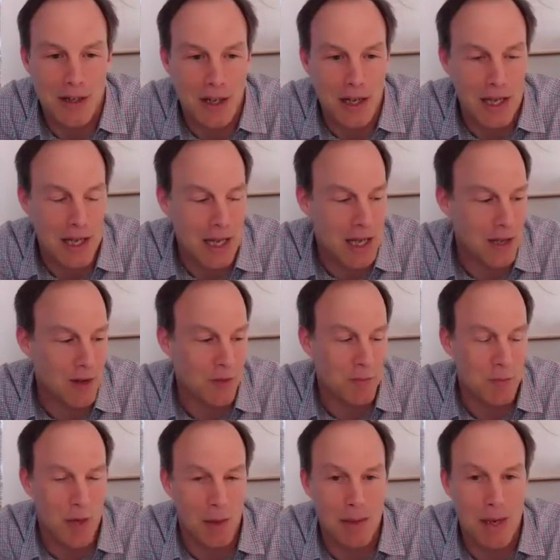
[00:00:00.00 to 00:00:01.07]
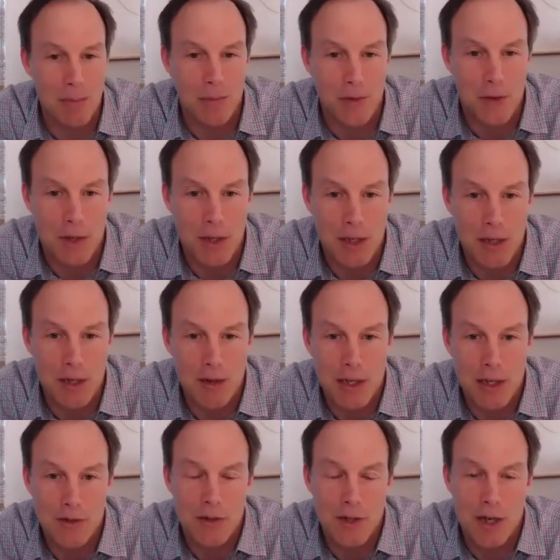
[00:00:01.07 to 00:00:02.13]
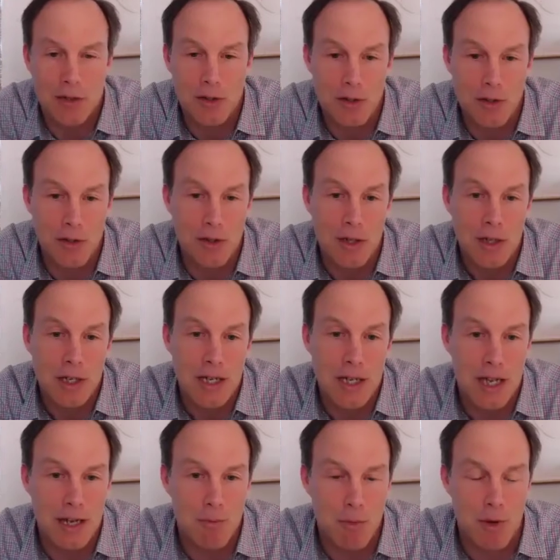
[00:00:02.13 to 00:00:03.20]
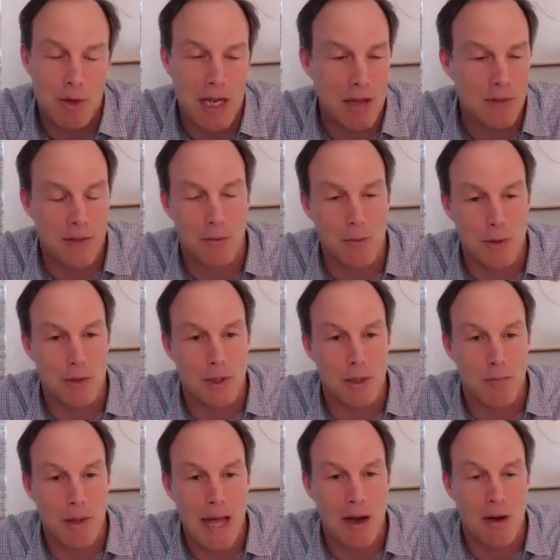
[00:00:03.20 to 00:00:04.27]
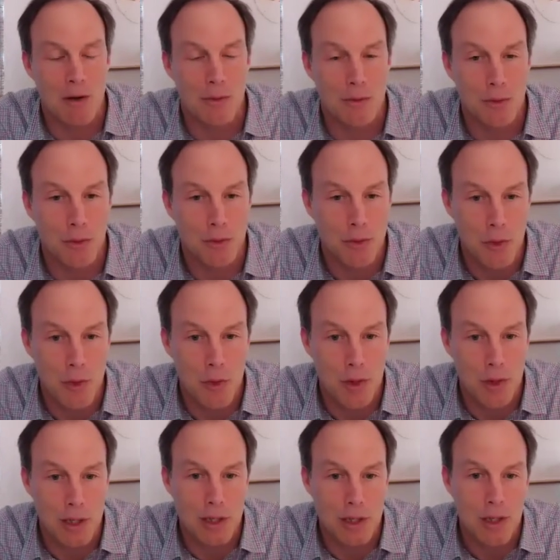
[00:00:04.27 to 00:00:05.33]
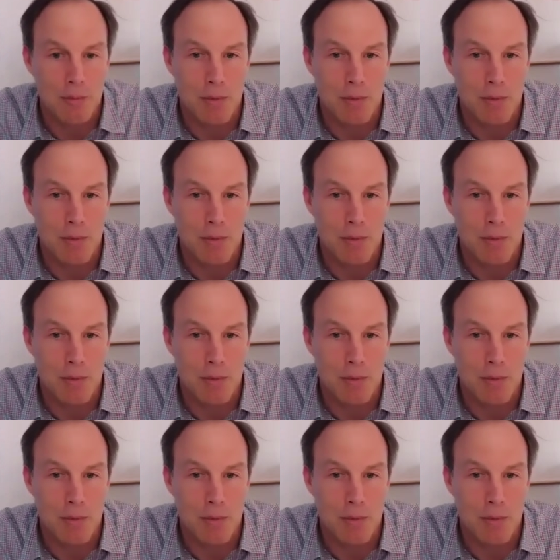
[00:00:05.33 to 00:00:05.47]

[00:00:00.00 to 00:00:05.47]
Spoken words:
I have Bob Webster here. He's a doctor and really has a really powerful story.